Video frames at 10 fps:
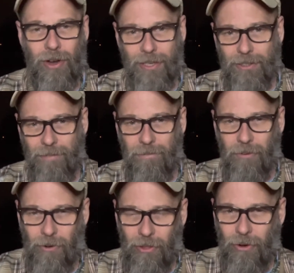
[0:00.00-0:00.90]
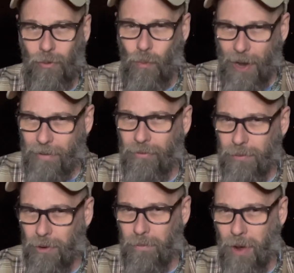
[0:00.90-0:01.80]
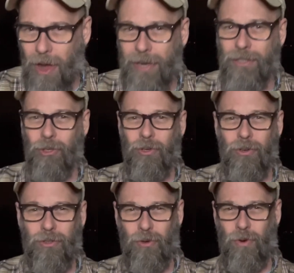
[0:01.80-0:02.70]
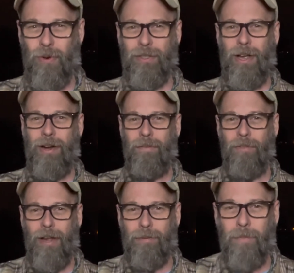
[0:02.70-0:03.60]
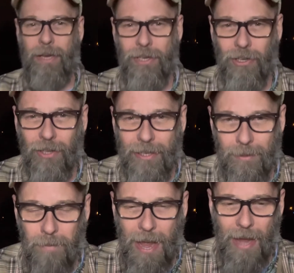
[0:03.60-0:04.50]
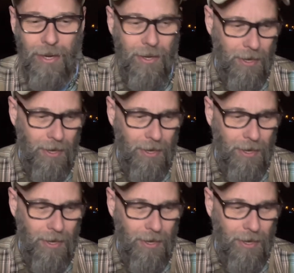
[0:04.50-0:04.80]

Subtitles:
They sit farther away from your body, so they're always kind of like making you lean back.